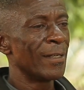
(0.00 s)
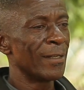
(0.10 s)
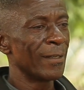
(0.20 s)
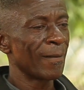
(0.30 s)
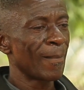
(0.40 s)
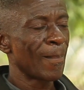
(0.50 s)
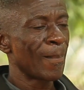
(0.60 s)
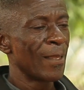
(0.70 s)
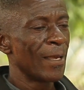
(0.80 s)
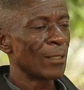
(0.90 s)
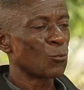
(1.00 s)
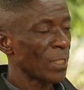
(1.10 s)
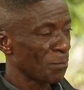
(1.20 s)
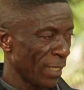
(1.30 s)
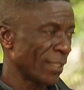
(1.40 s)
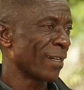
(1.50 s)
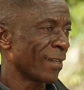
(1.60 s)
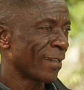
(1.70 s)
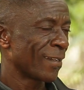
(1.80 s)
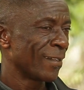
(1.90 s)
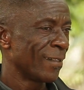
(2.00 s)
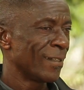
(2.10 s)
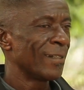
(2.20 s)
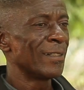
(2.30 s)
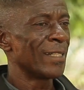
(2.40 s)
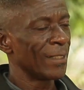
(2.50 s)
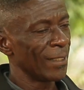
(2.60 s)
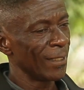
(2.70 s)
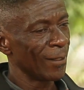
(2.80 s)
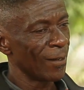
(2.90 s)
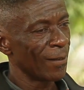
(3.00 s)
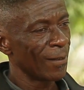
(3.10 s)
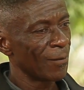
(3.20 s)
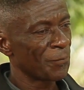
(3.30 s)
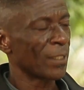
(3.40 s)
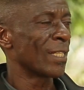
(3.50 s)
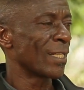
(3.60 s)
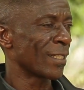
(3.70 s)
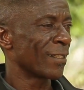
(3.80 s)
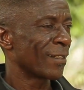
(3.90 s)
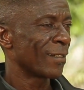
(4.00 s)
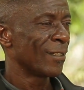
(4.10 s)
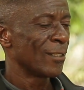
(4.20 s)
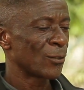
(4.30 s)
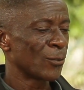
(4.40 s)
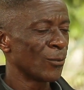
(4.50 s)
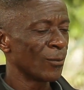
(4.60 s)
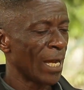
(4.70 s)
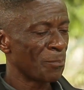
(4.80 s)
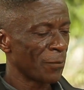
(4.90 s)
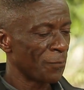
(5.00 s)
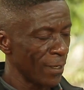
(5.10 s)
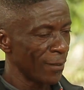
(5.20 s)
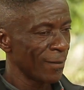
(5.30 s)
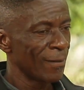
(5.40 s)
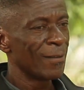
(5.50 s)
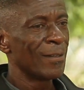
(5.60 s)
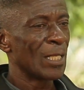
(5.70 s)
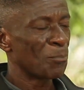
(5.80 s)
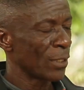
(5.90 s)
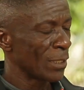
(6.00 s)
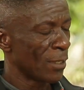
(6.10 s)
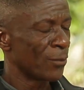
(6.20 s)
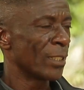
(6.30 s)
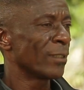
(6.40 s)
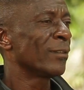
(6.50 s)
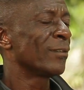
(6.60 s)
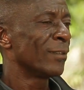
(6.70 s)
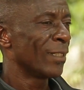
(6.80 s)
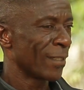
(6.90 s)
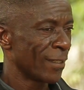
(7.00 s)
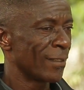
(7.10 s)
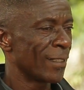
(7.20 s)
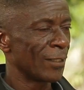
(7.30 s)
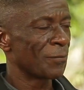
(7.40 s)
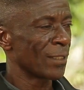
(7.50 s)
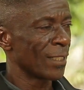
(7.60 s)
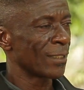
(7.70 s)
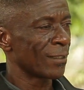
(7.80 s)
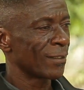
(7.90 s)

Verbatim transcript: and it works better okay. than the fertilizer. Okay. So I prefer the poultry manual uh -huh, and the fertilizer.